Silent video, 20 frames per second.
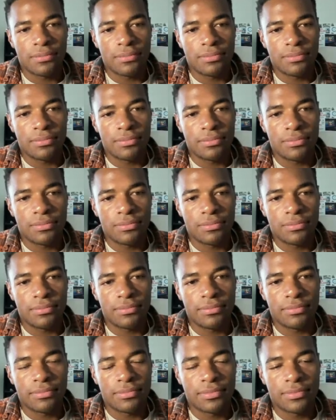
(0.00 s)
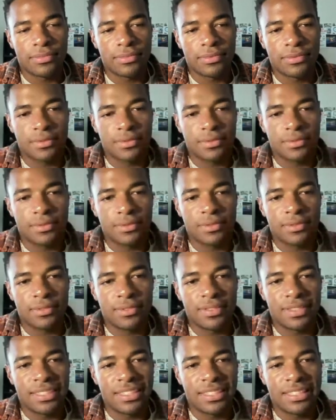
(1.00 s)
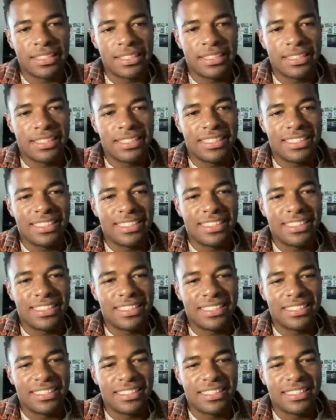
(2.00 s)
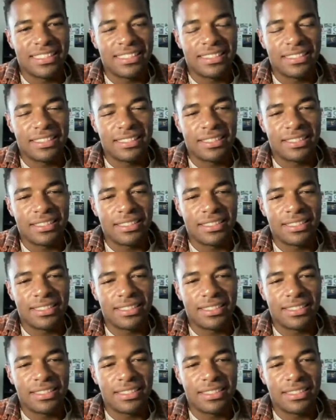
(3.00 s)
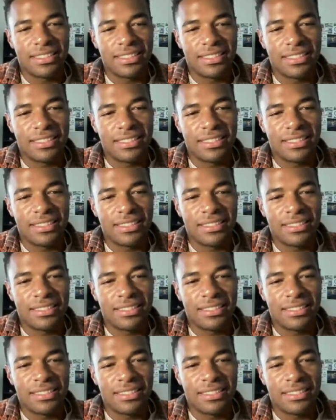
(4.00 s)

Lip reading: (not speaking)